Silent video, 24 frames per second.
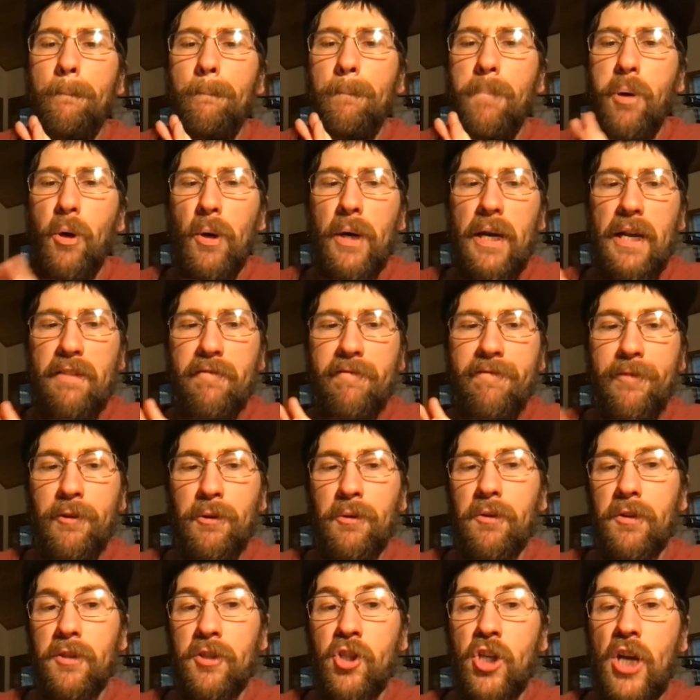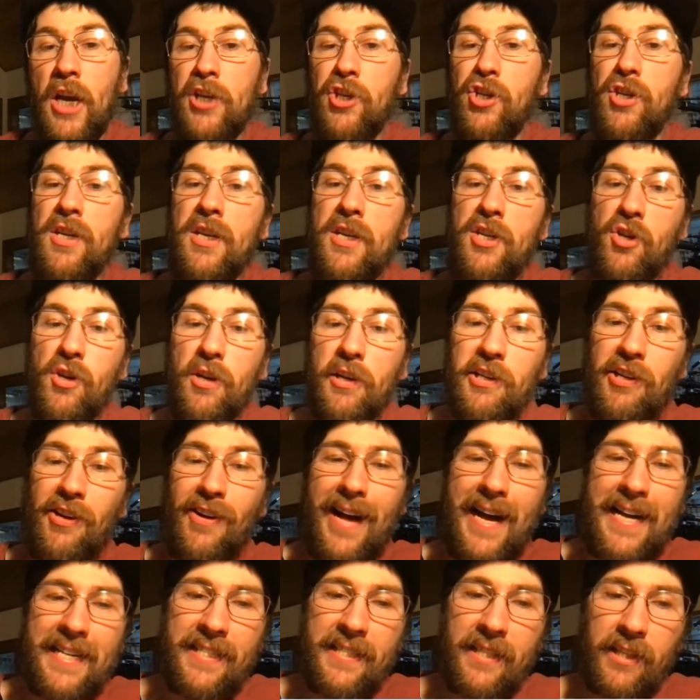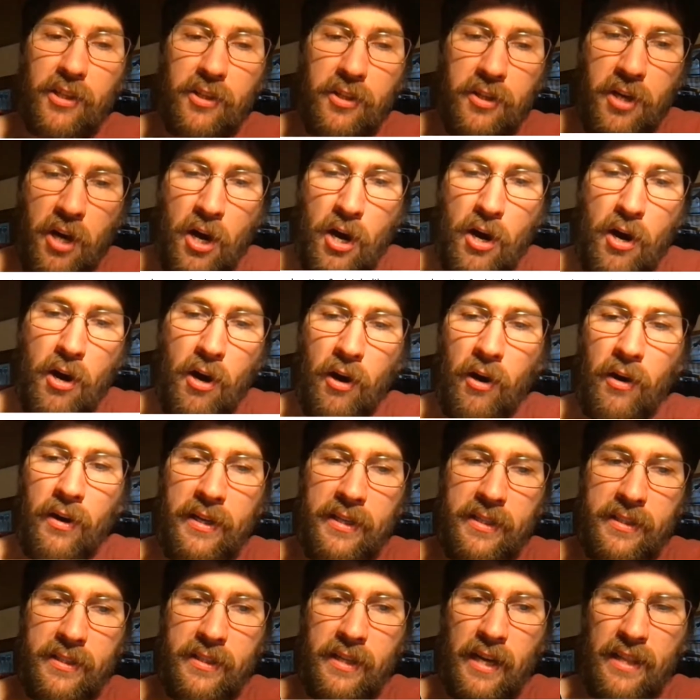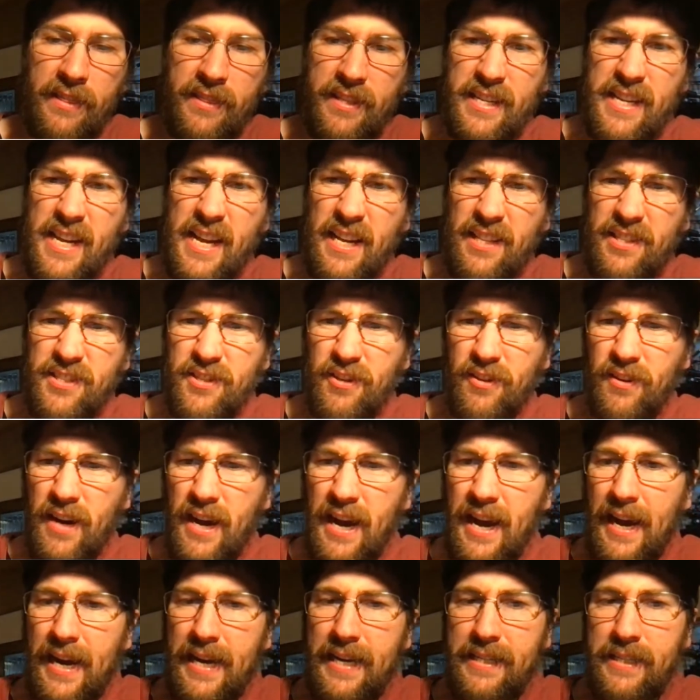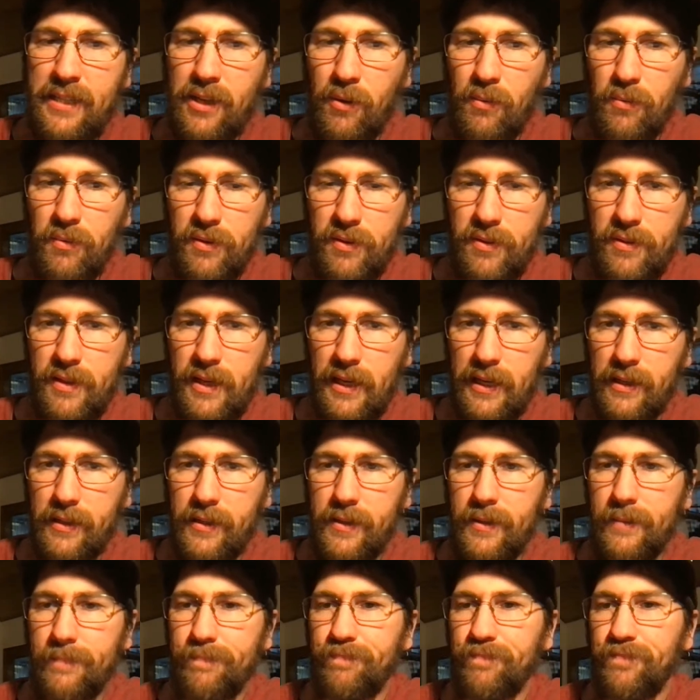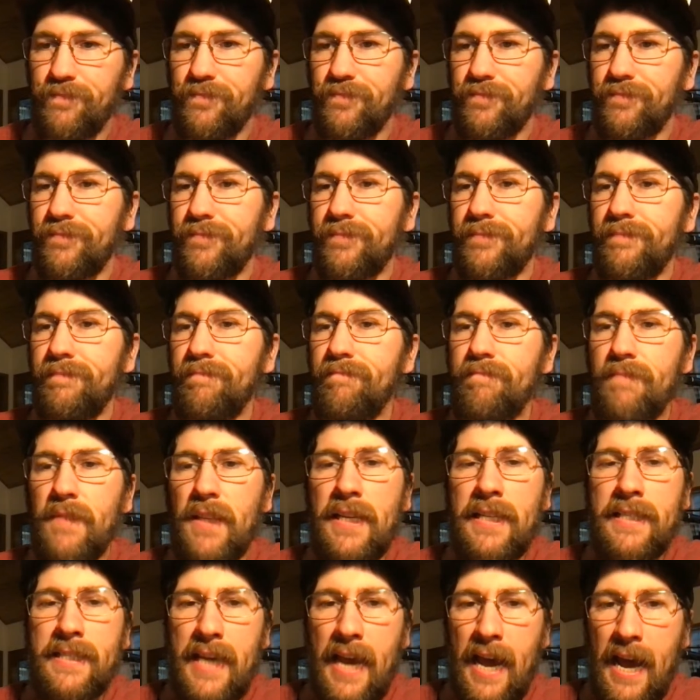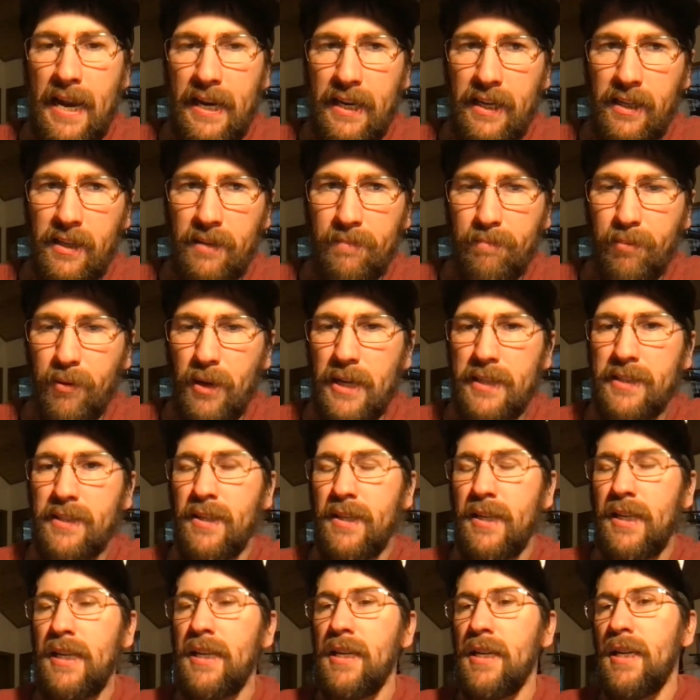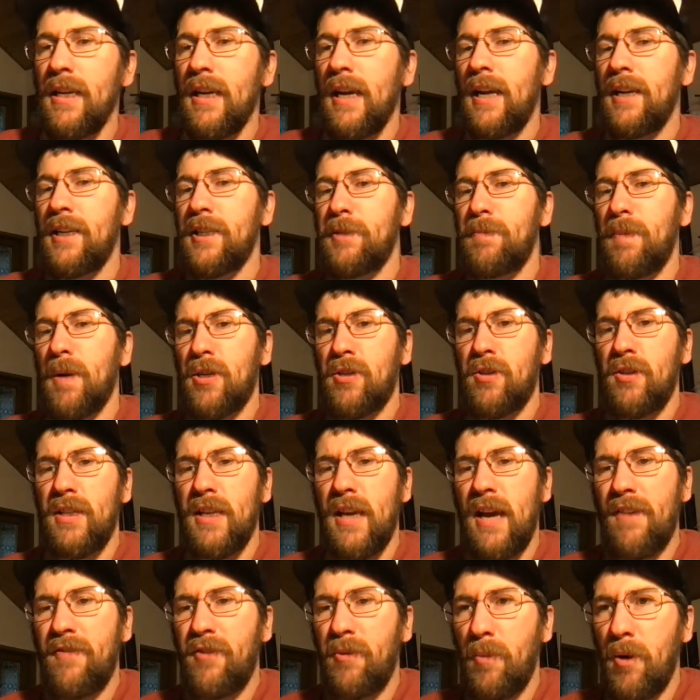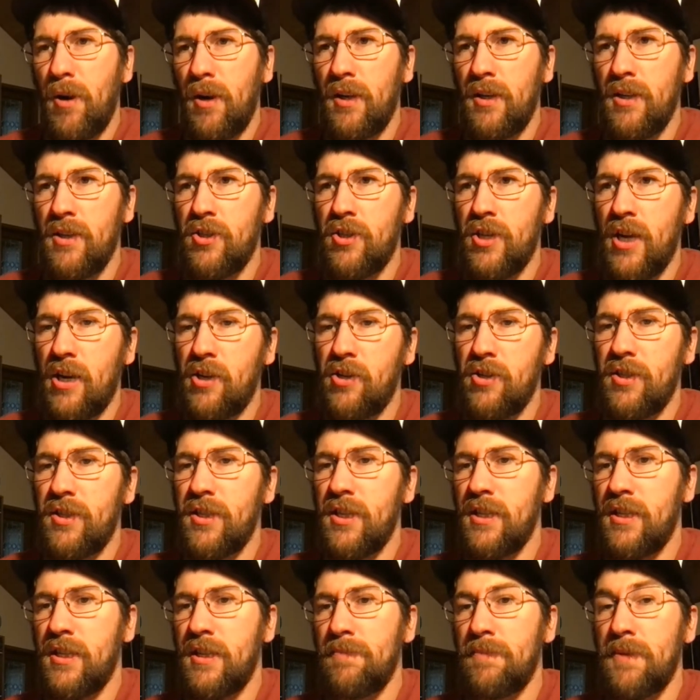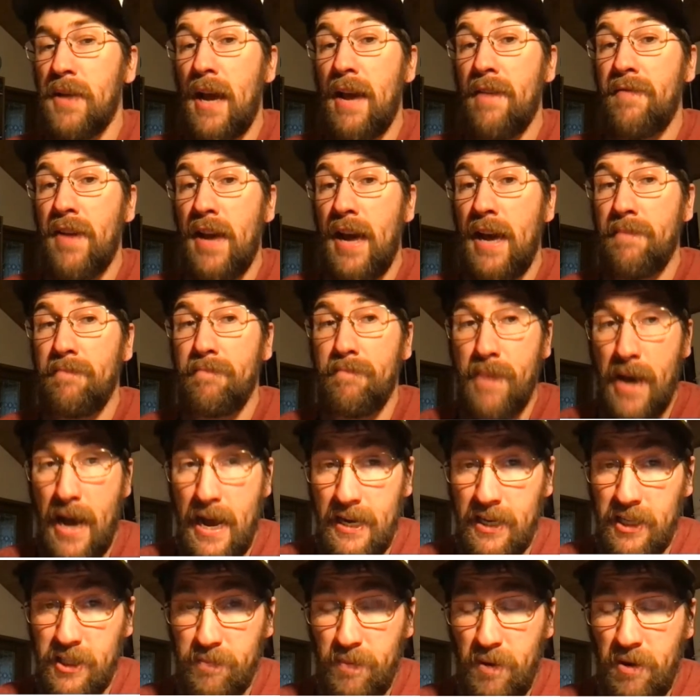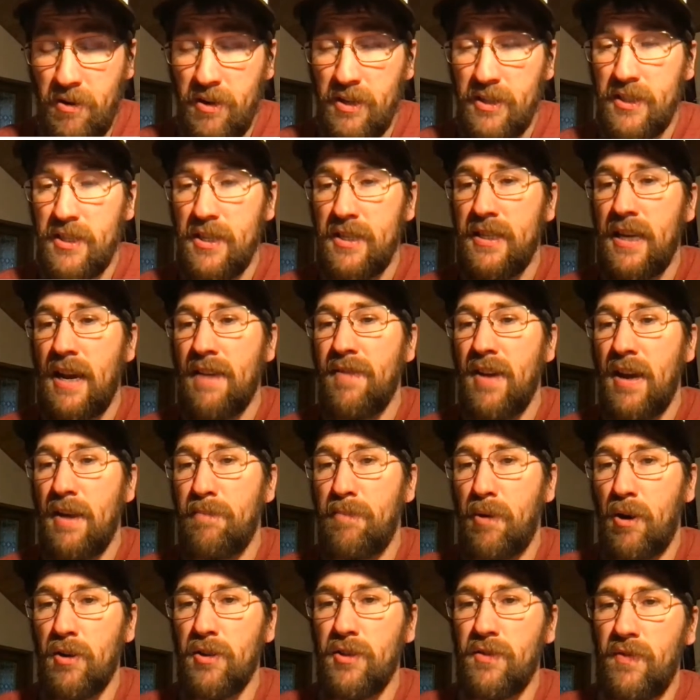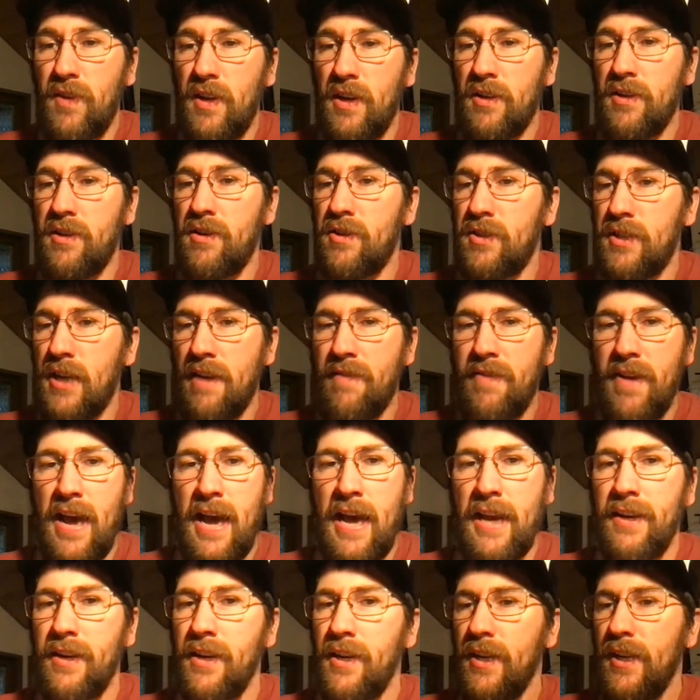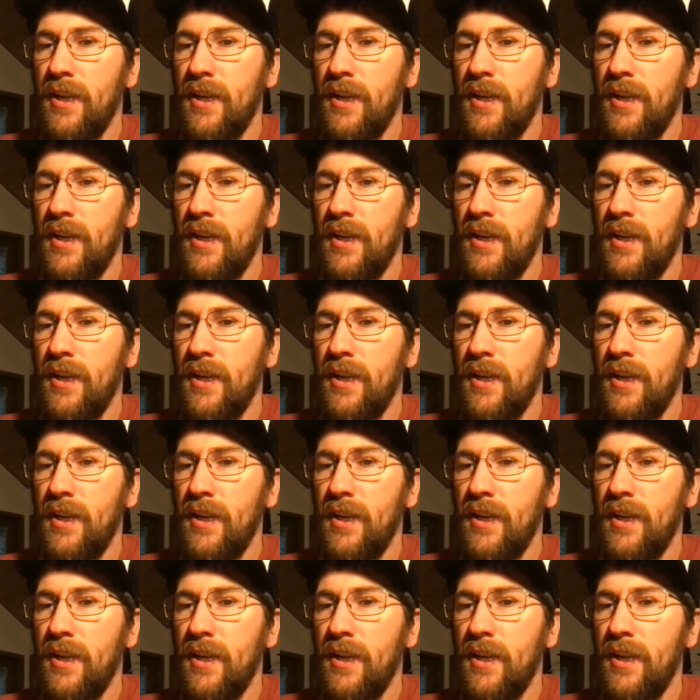Putting fuel injection in your classic car is not the answer, I don't think. It's adding complexity, and especially the aftermarket injection systems. I've had bad experiences. I've had parts failures. I've had